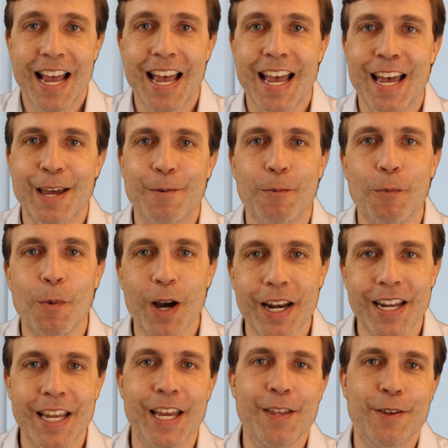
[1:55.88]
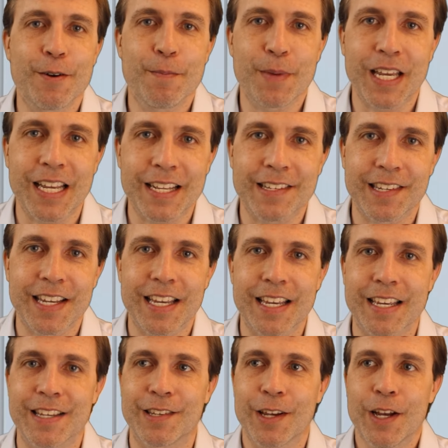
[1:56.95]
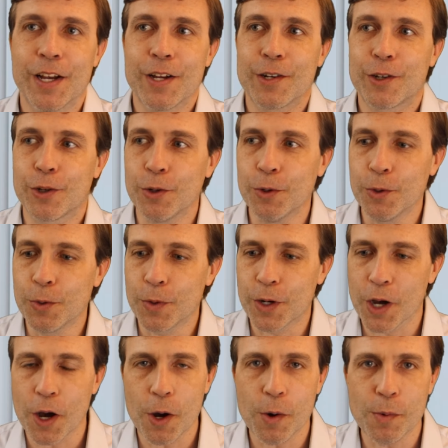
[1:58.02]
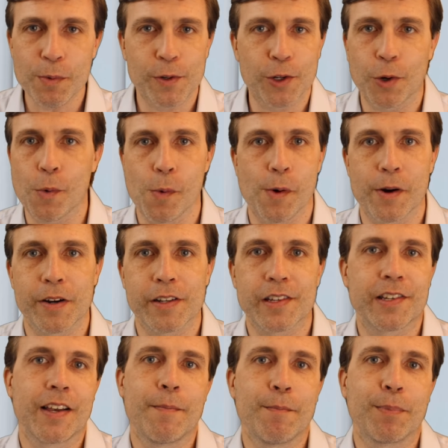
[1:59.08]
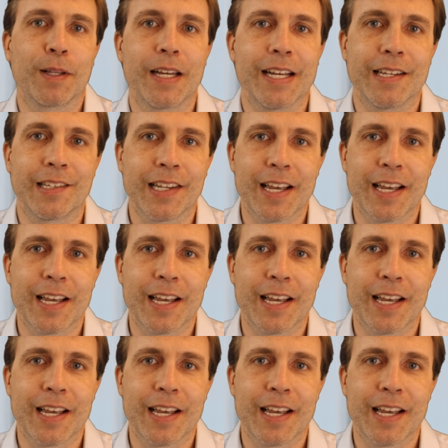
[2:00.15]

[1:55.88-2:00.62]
And what hither means is to go towards someplace.